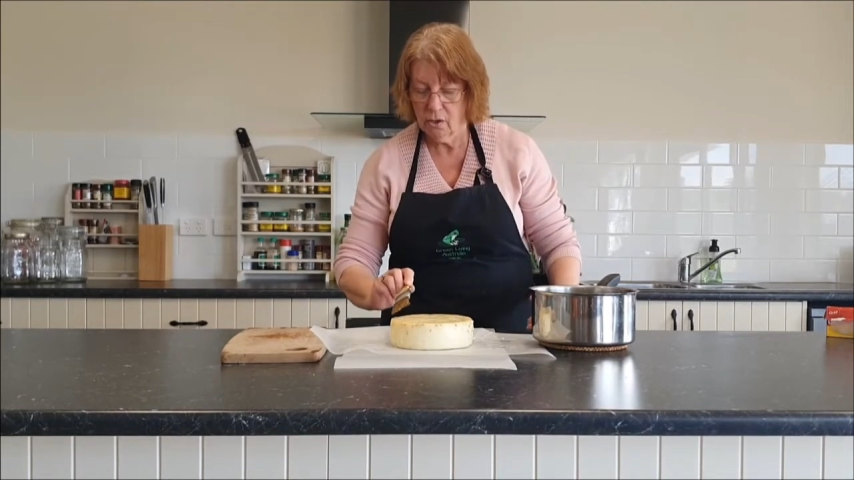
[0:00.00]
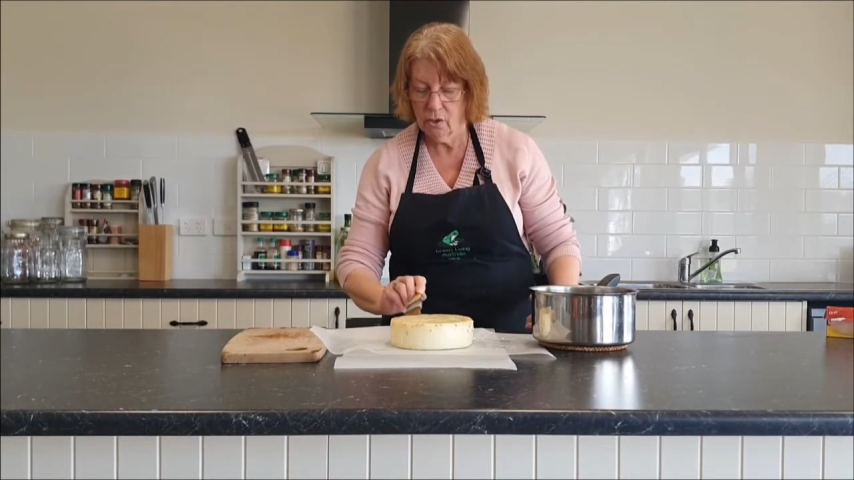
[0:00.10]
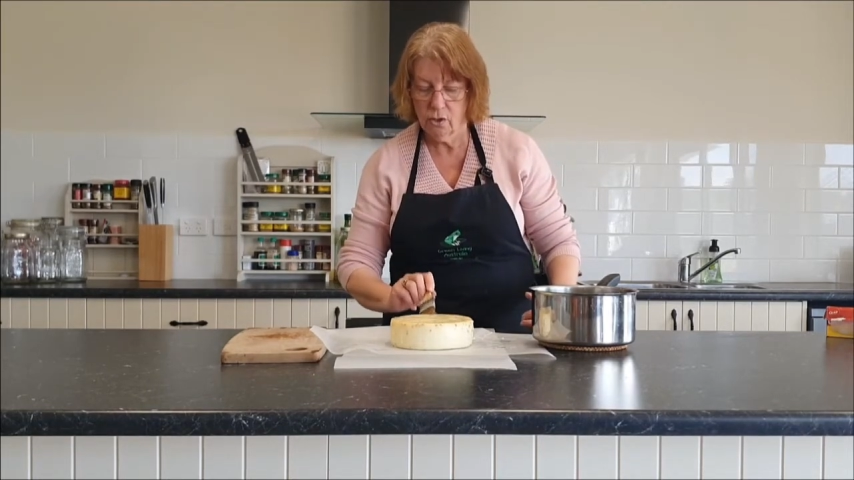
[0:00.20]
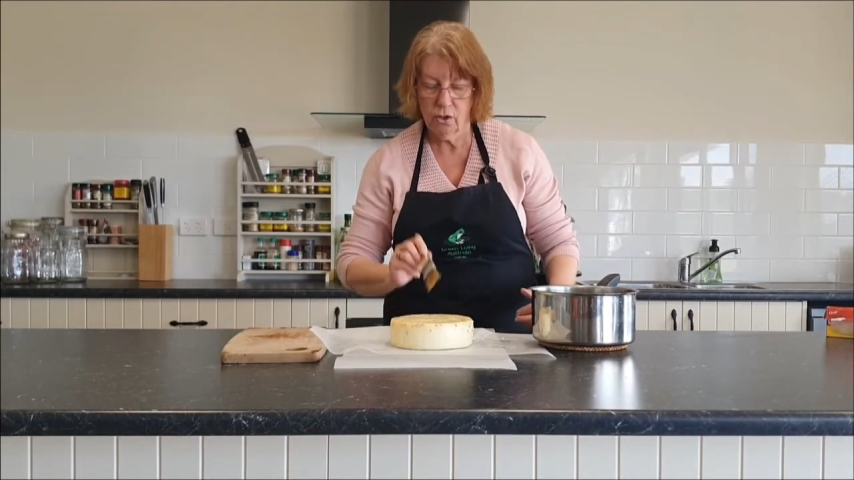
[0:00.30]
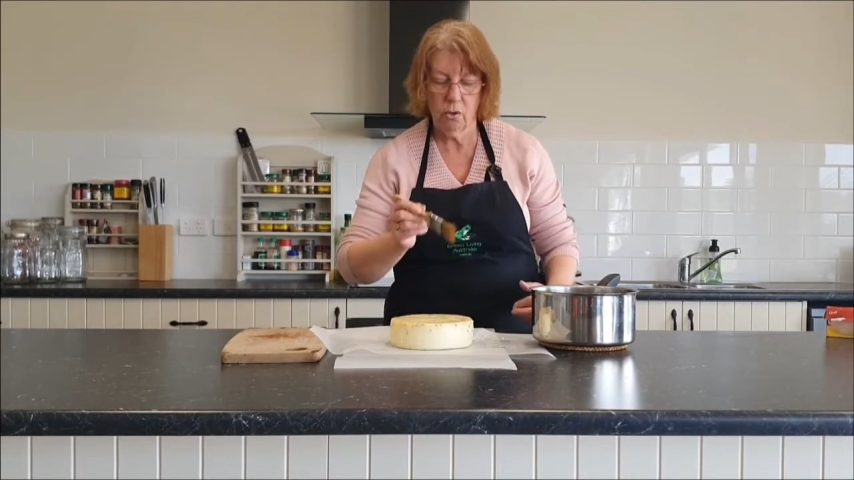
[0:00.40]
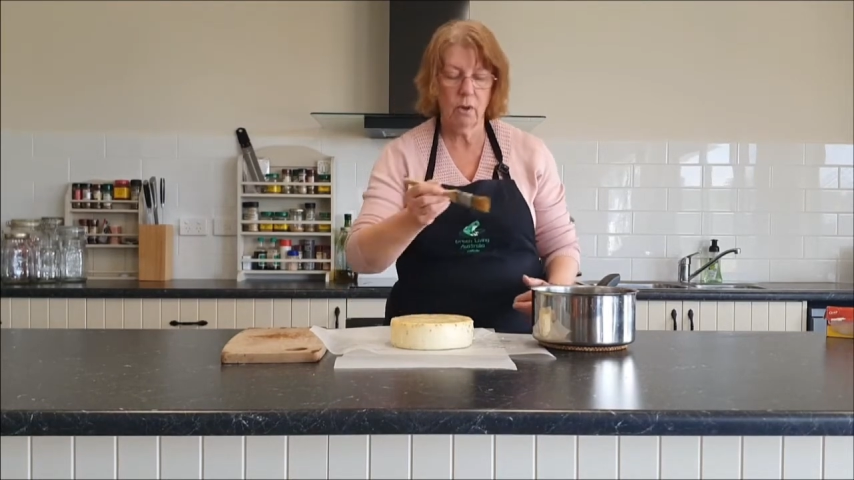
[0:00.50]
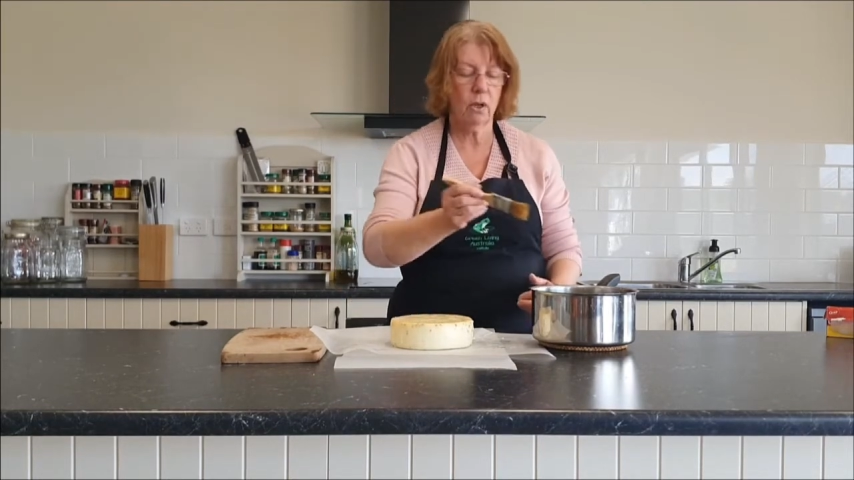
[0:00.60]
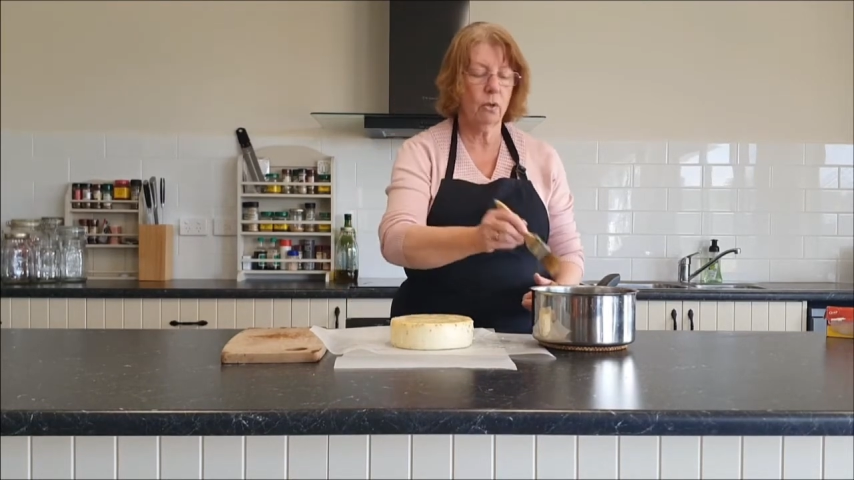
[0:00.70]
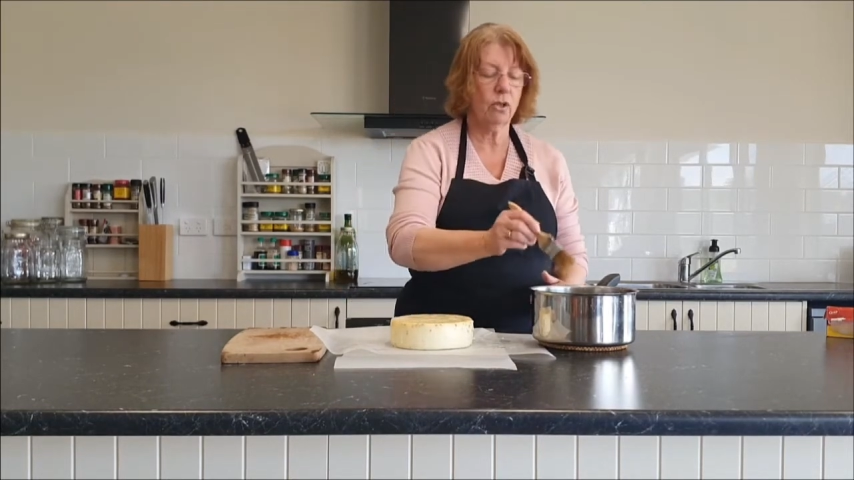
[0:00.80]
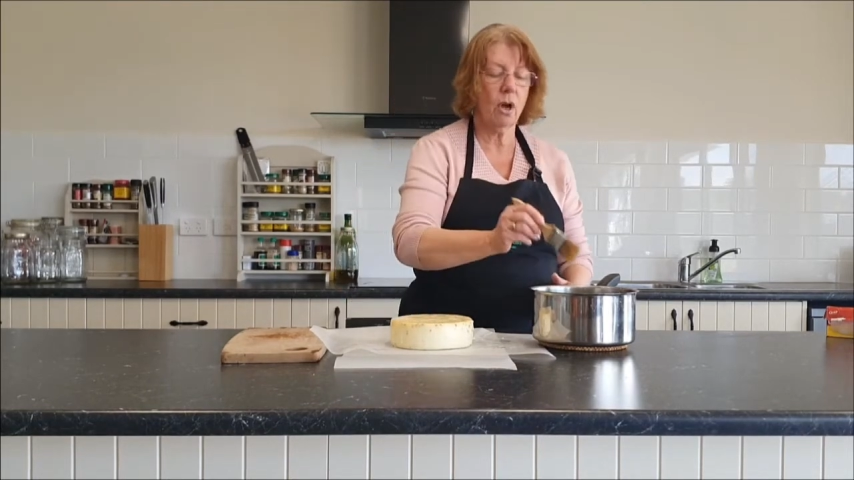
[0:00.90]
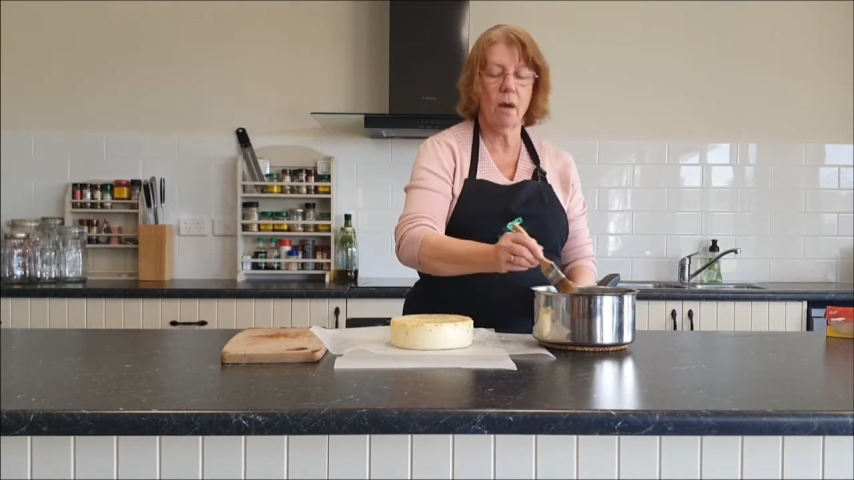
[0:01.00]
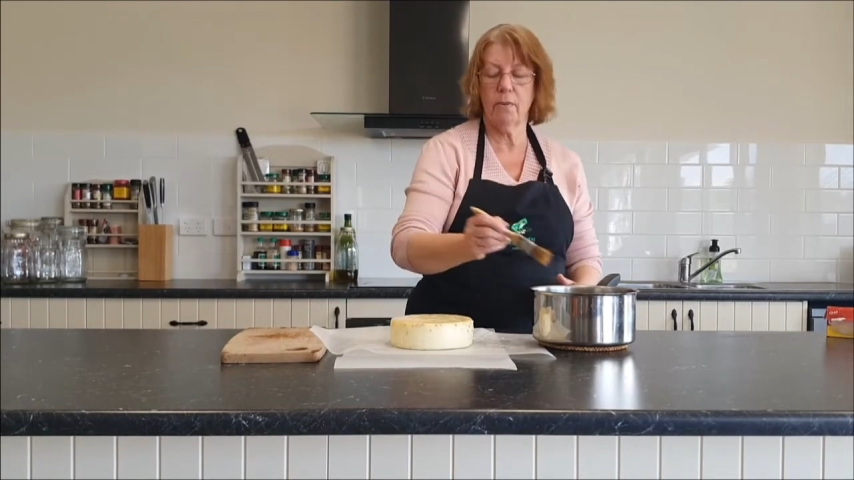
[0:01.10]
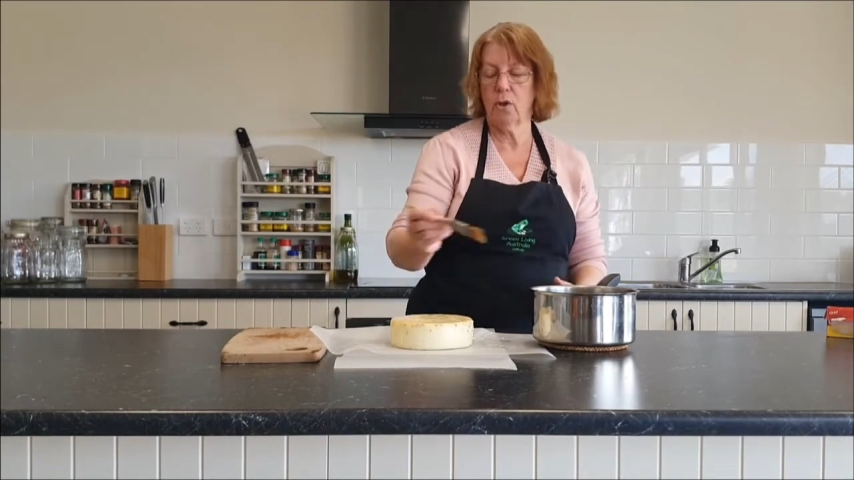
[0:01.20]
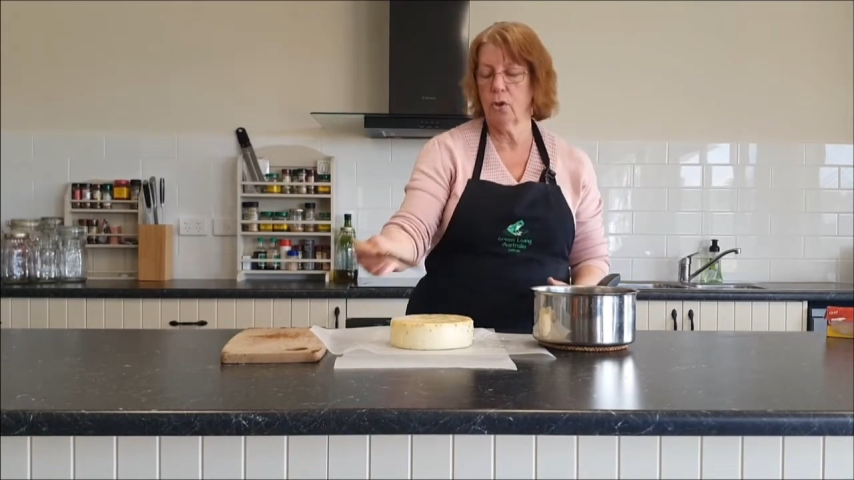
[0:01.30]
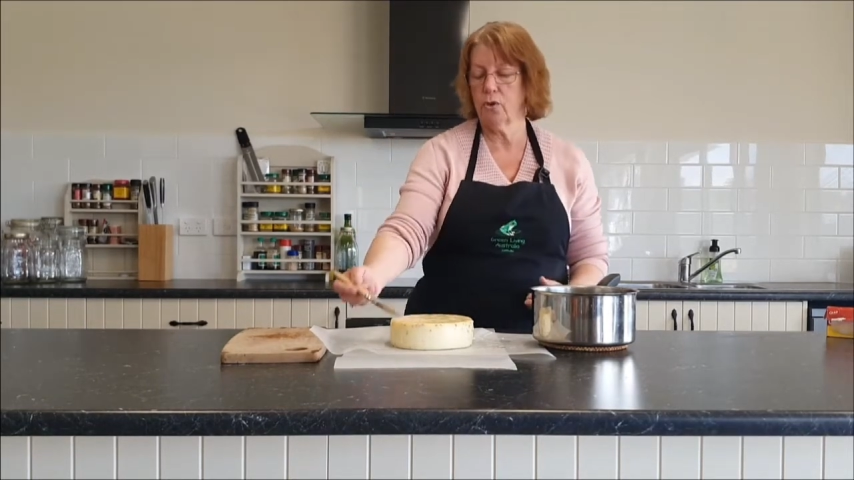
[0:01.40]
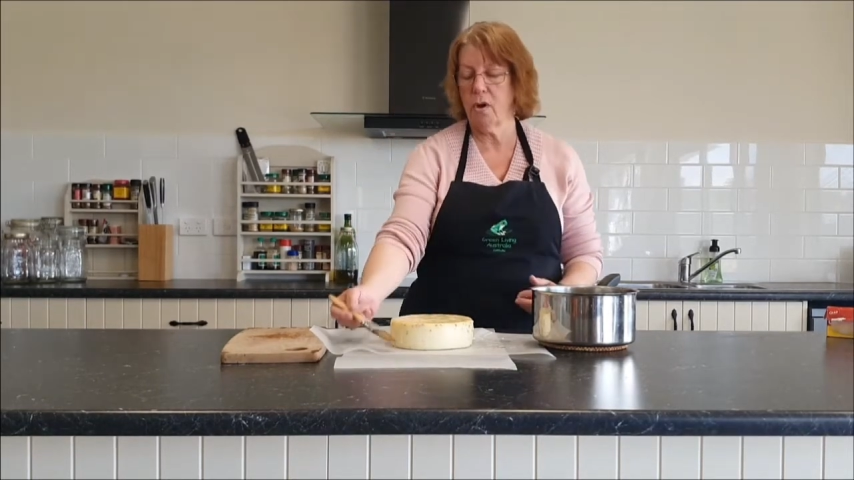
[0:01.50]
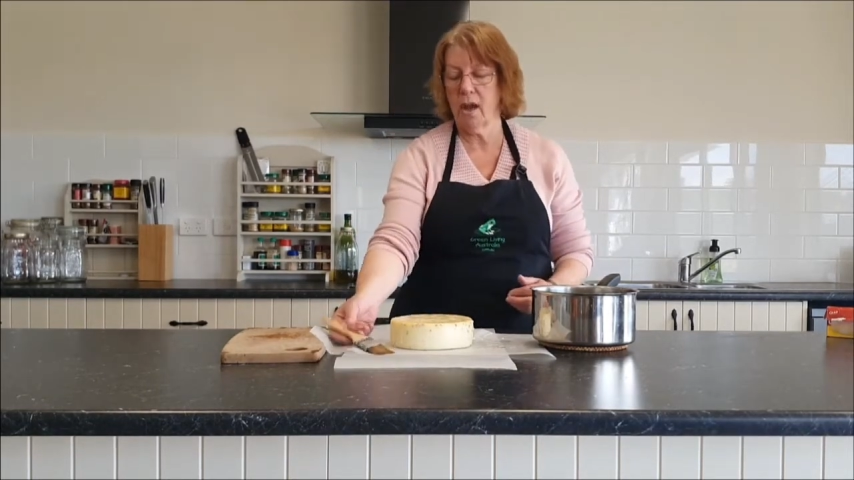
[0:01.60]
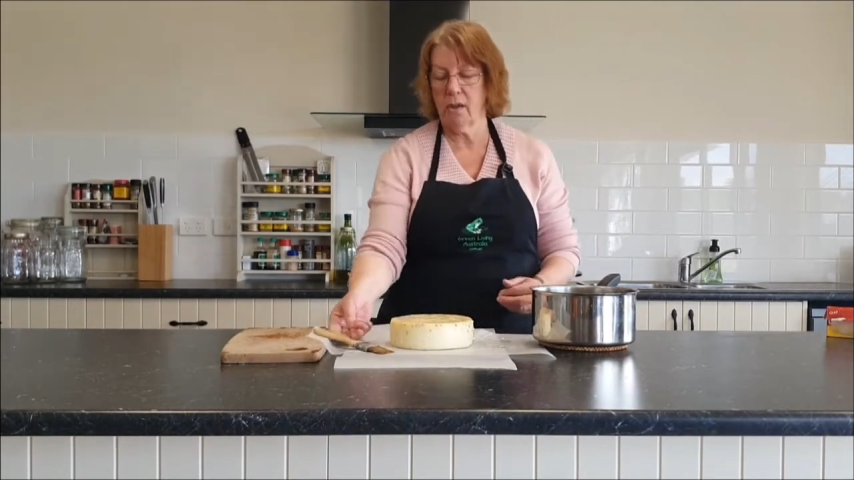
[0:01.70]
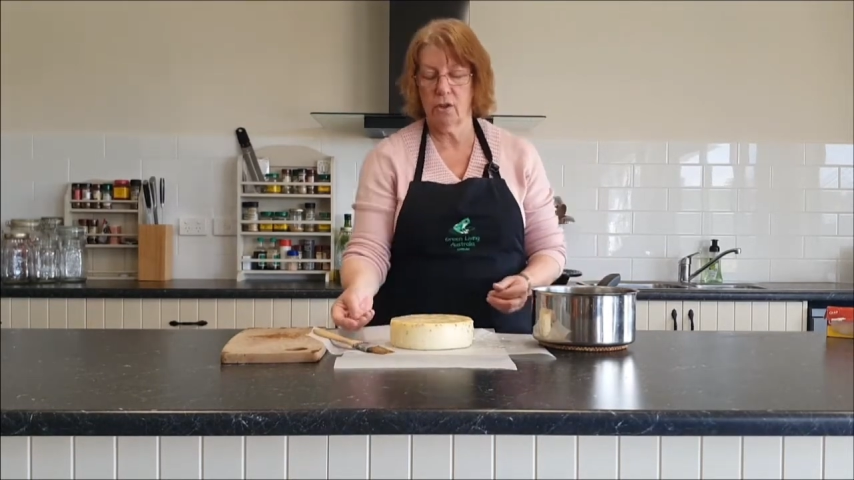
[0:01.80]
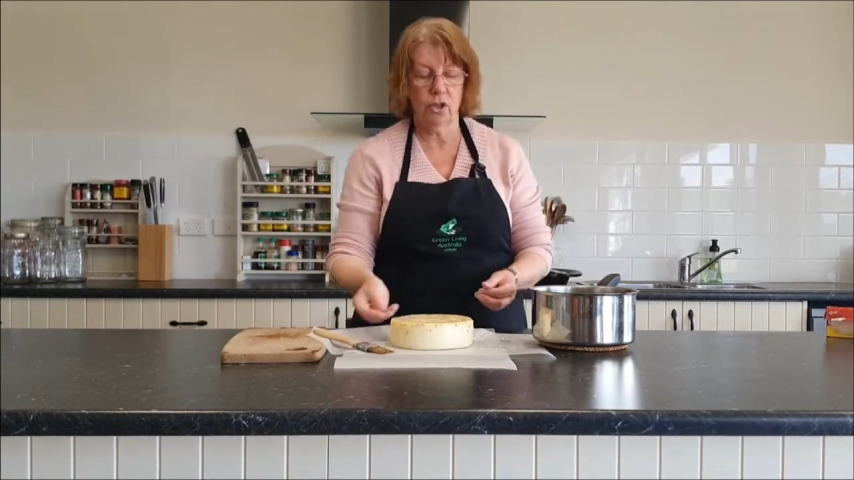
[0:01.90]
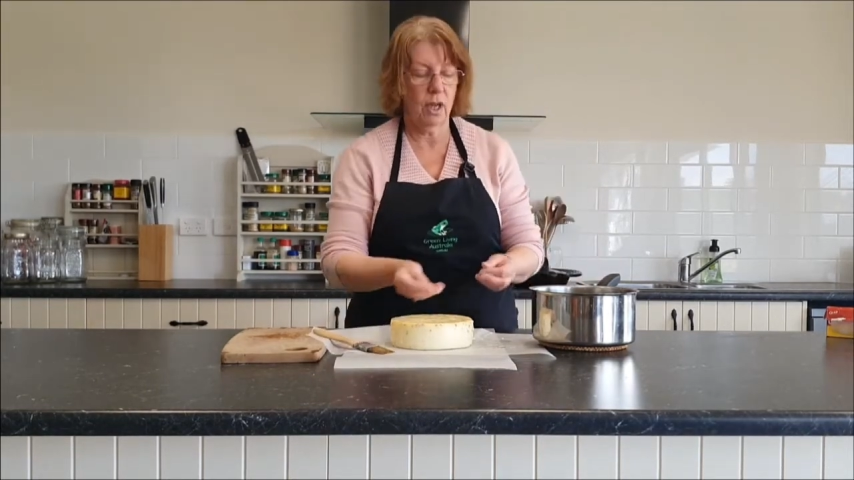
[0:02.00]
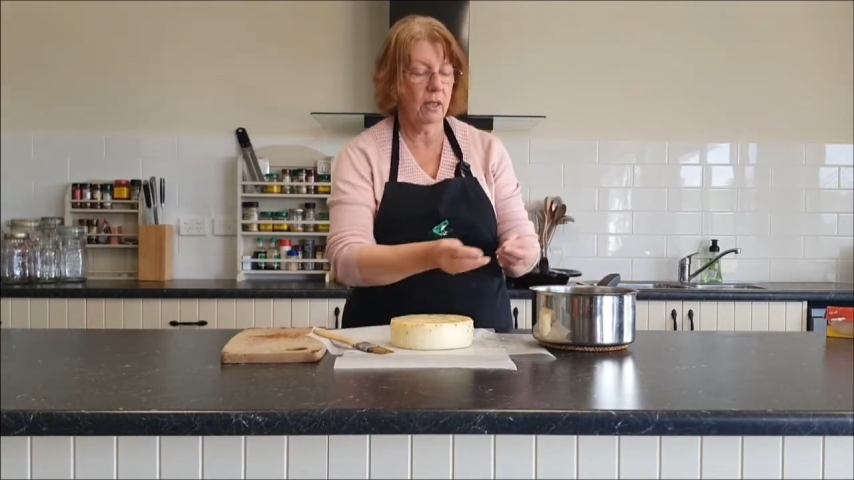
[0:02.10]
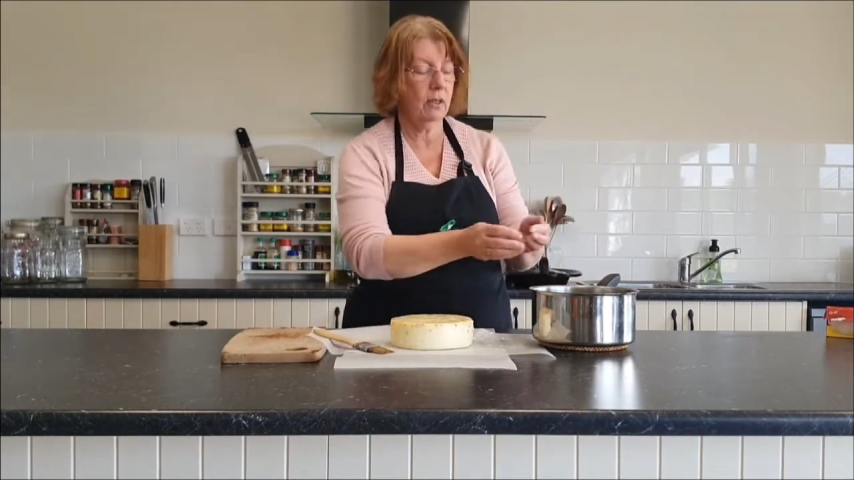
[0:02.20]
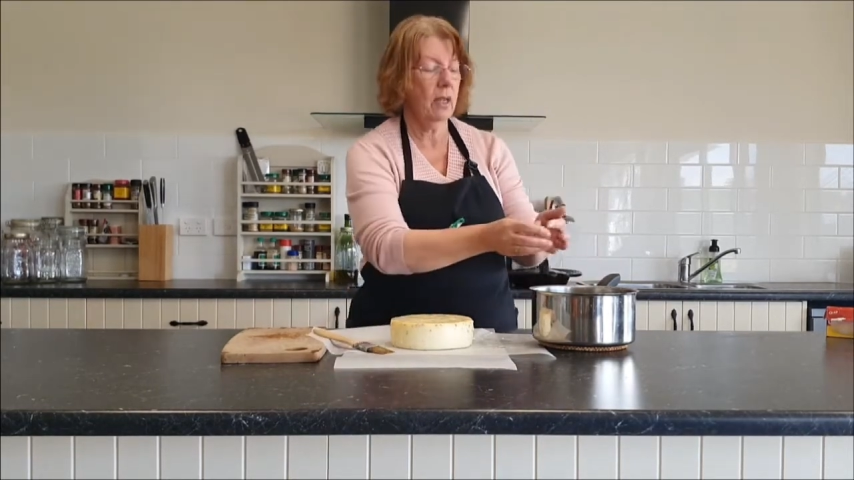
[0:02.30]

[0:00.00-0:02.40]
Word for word: during your time that you're drying the cheese.